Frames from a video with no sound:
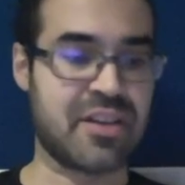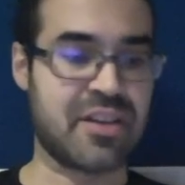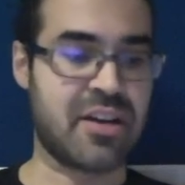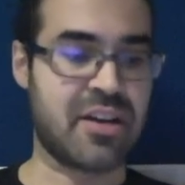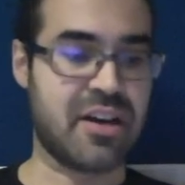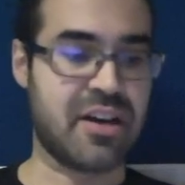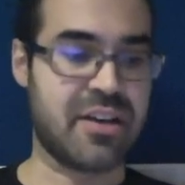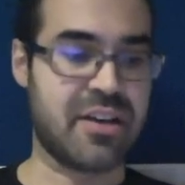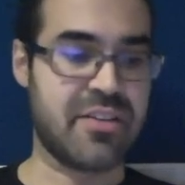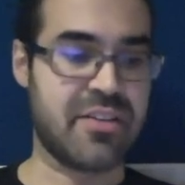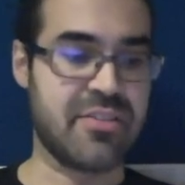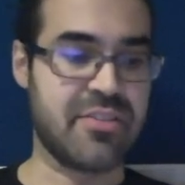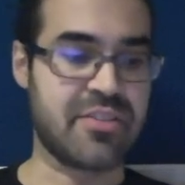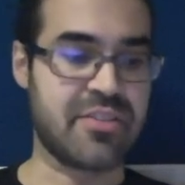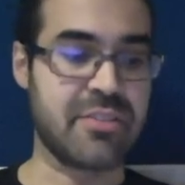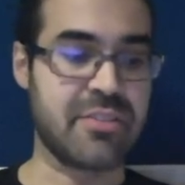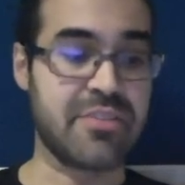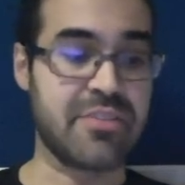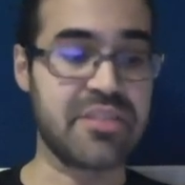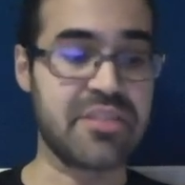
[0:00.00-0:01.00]
on
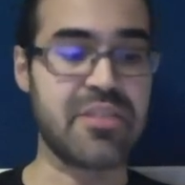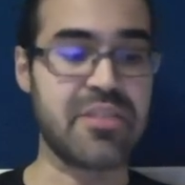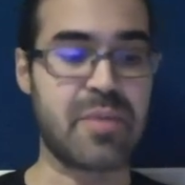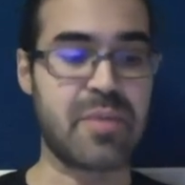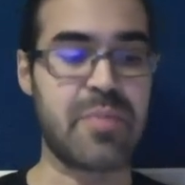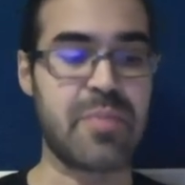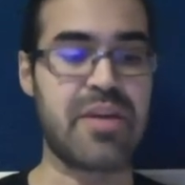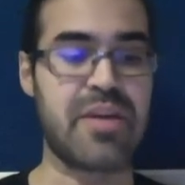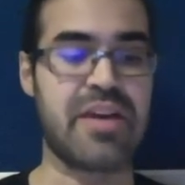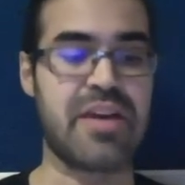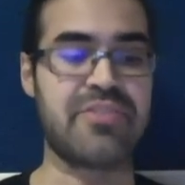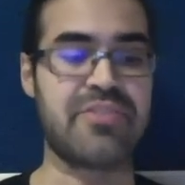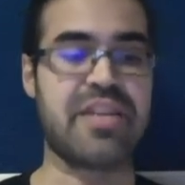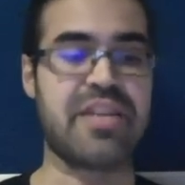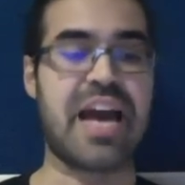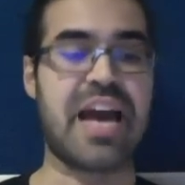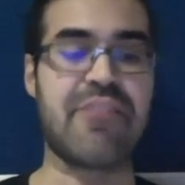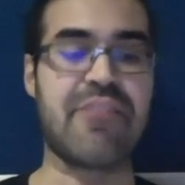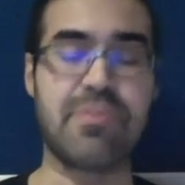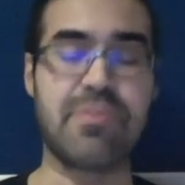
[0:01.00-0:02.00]
some system APIs that
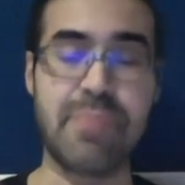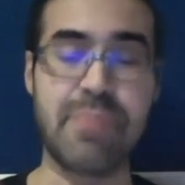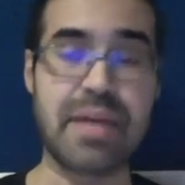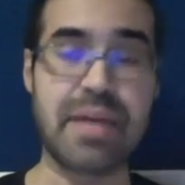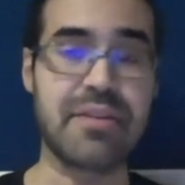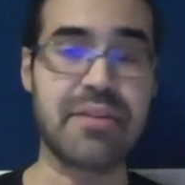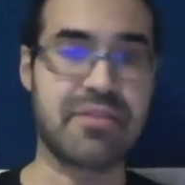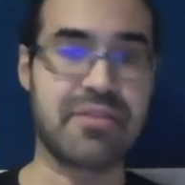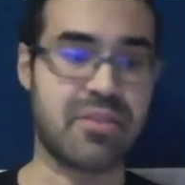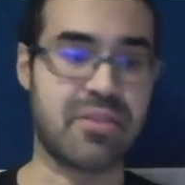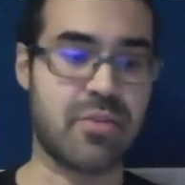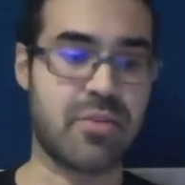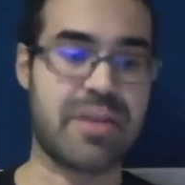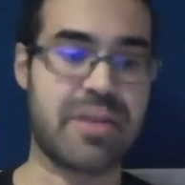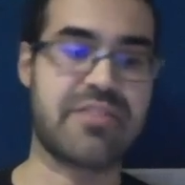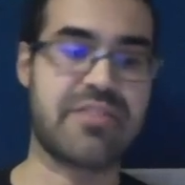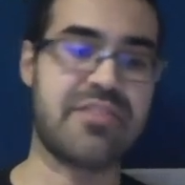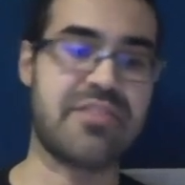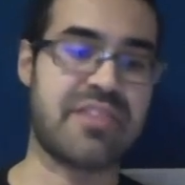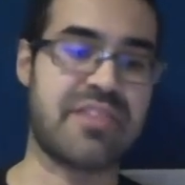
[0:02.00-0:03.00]
haven't made into the
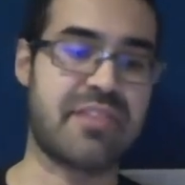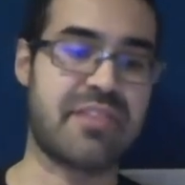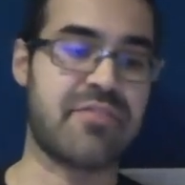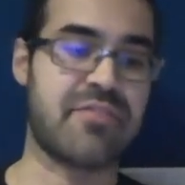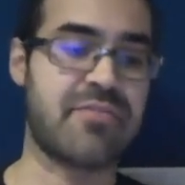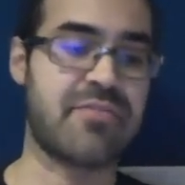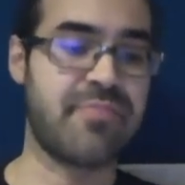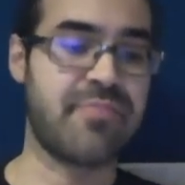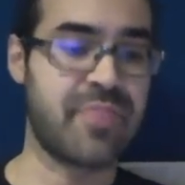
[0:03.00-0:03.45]
WASI standard,